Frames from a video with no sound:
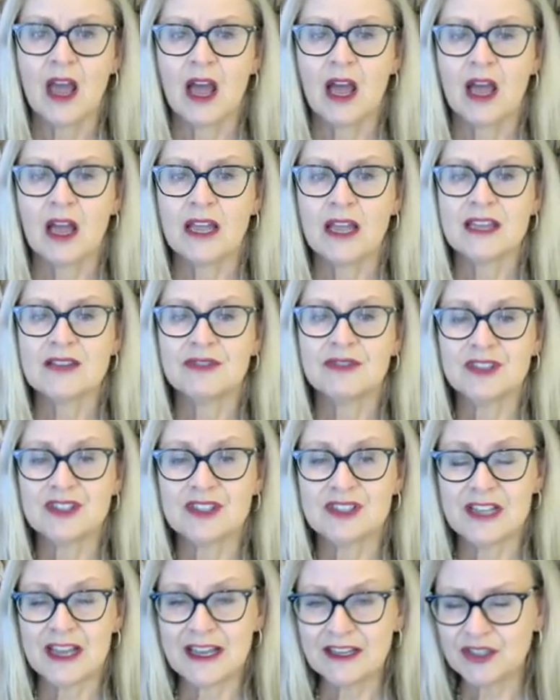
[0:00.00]
Uh, if a
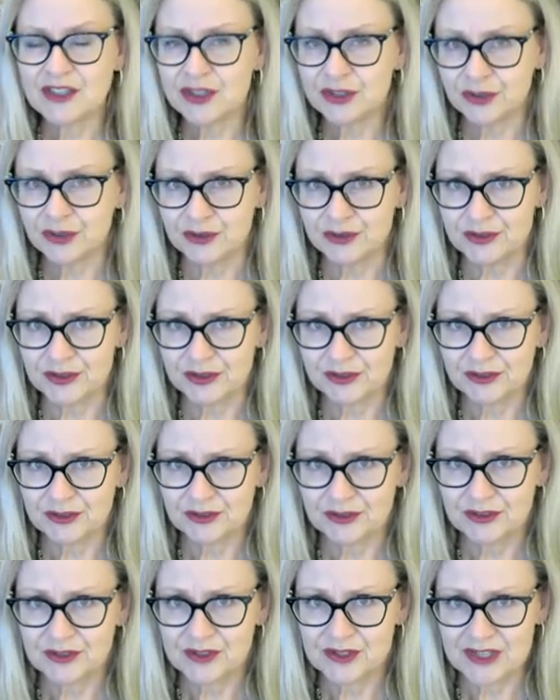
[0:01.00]
statute
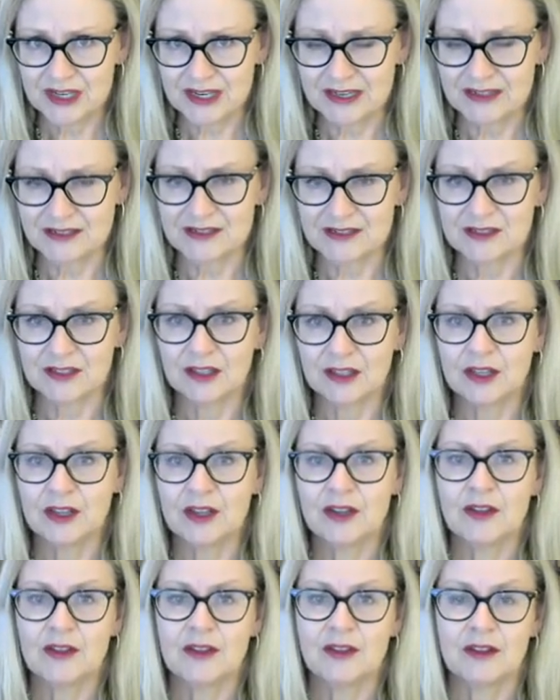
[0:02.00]
says
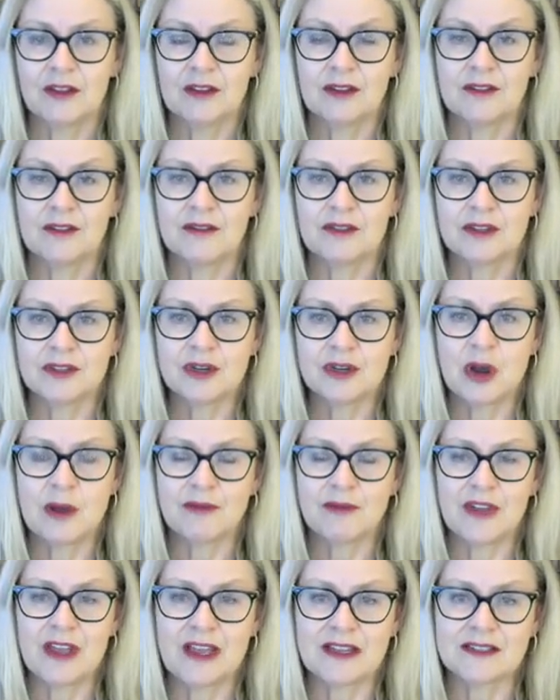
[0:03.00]
uh, the
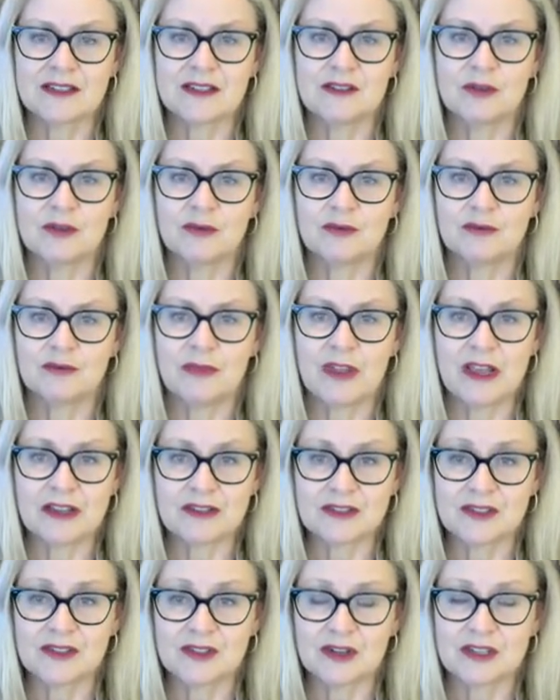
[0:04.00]
time for the,
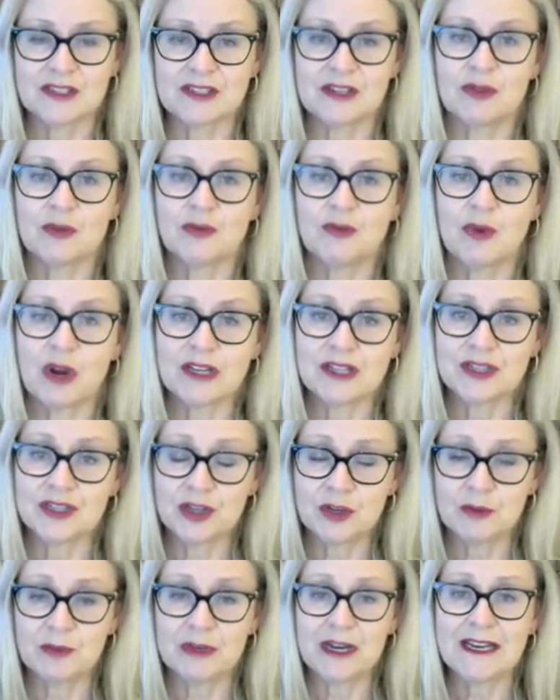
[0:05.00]
exercising the right to
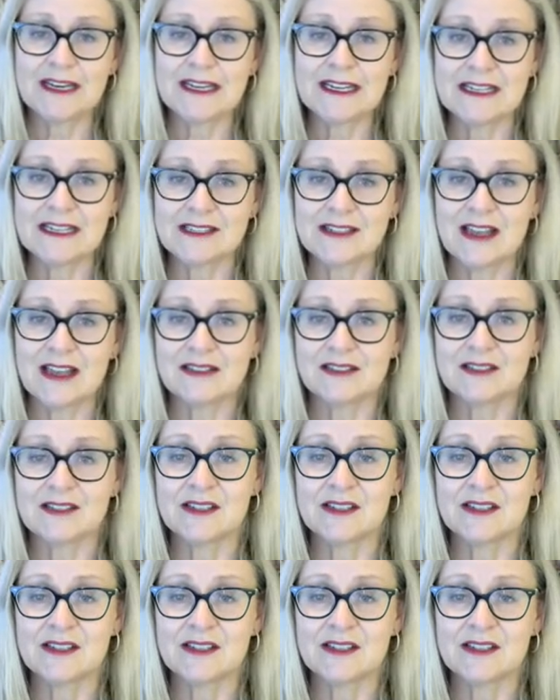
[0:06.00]
terminate is at